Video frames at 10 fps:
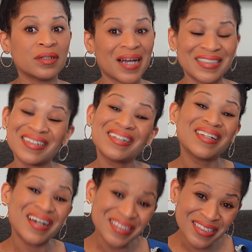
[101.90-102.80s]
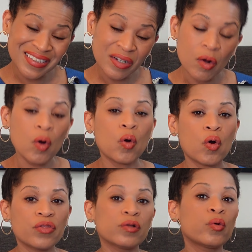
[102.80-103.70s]
knot clutch
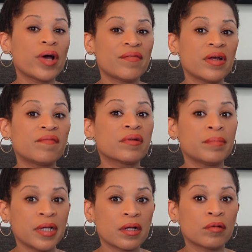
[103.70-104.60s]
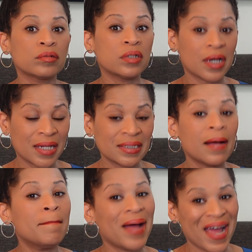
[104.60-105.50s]
or the Loewe Flamenco knot
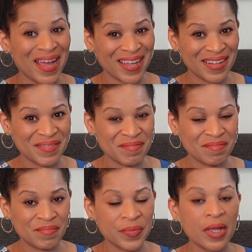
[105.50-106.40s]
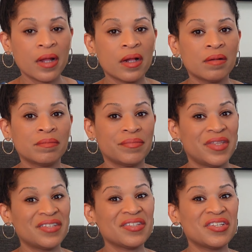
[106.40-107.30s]
bag.
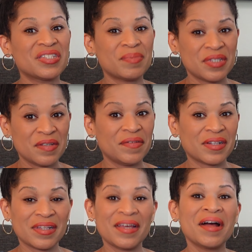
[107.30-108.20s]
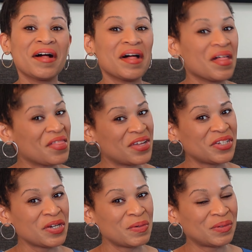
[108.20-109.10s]
This is specifically the
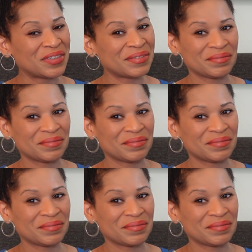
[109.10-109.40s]
tote.